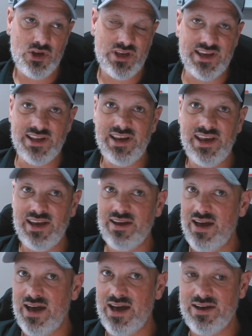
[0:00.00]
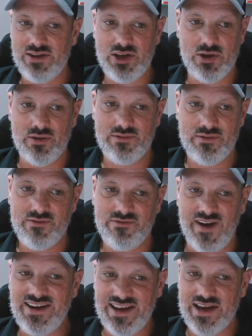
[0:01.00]
Getting,
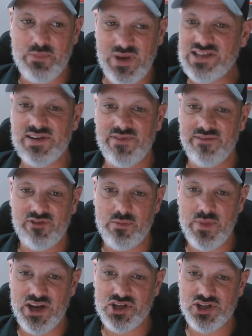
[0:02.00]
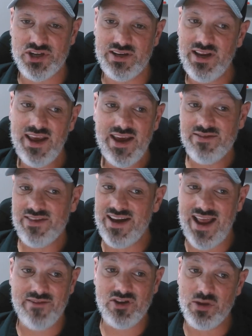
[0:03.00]
finding a piece of information, then
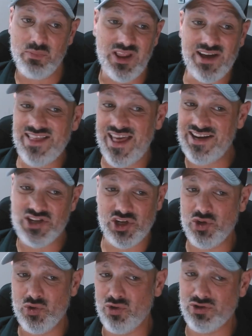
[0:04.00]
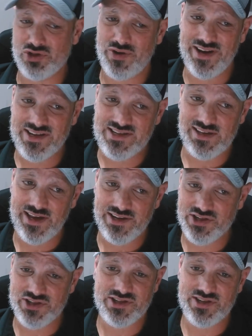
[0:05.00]
having to plug that into Google
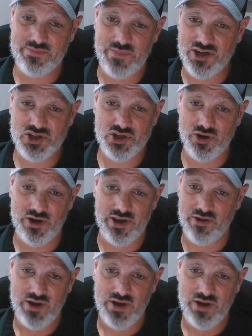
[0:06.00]
Translate just to make sure,